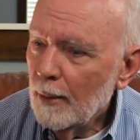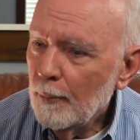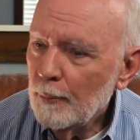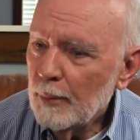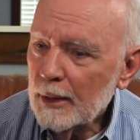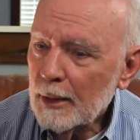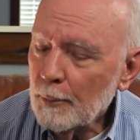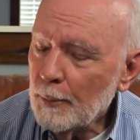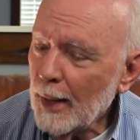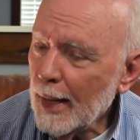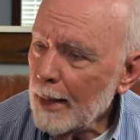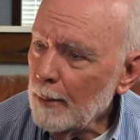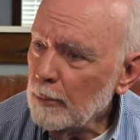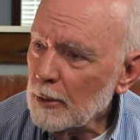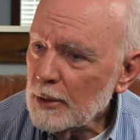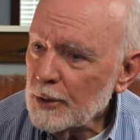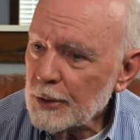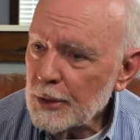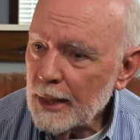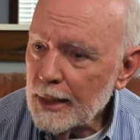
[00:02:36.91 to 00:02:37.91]
But the Bible
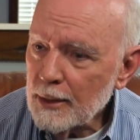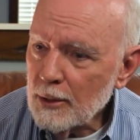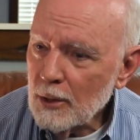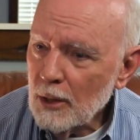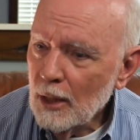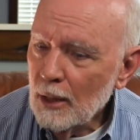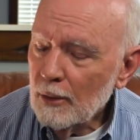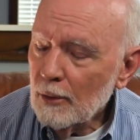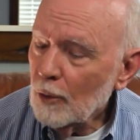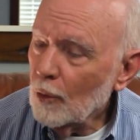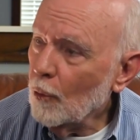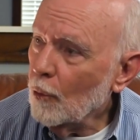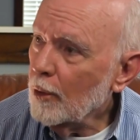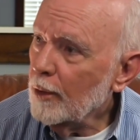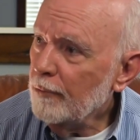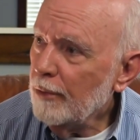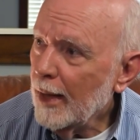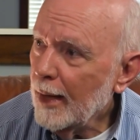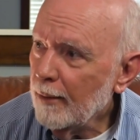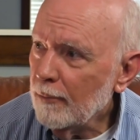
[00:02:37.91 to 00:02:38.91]
says the Lord
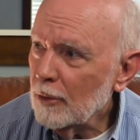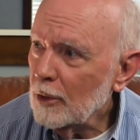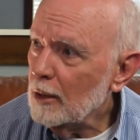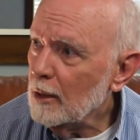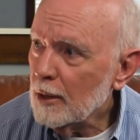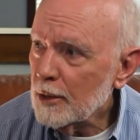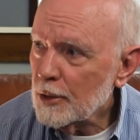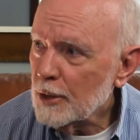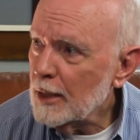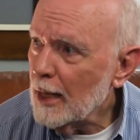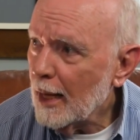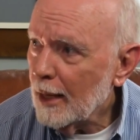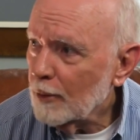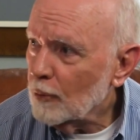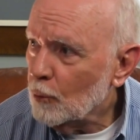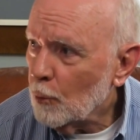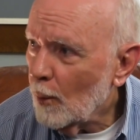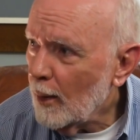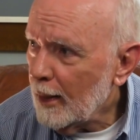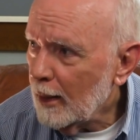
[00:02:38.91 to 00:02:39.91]
of heaven does not
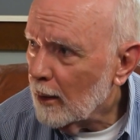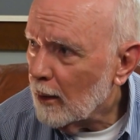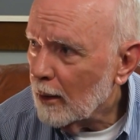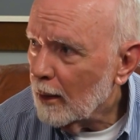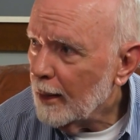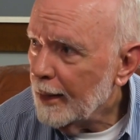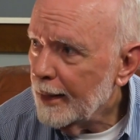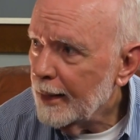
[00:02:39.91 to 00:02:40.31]
dwell